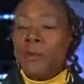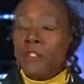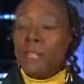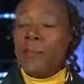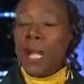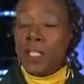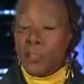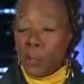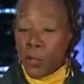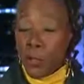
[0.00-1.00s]

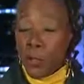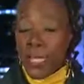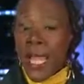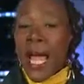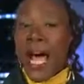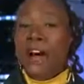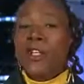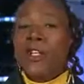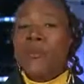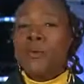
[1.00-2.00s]
responsible use? How
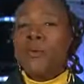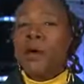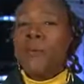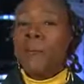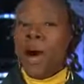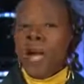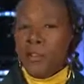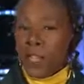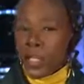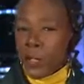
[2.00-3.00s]
do you promote
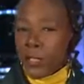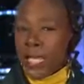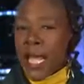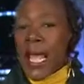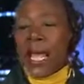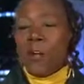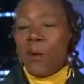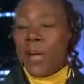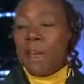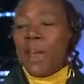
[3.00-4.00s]
moderate use? And
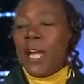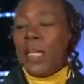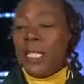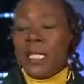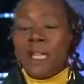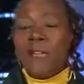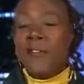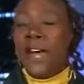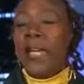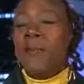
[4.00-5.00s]
quite frankly, none
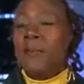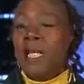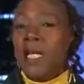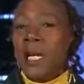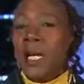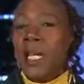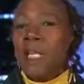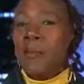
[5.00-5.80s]
of that can be done in a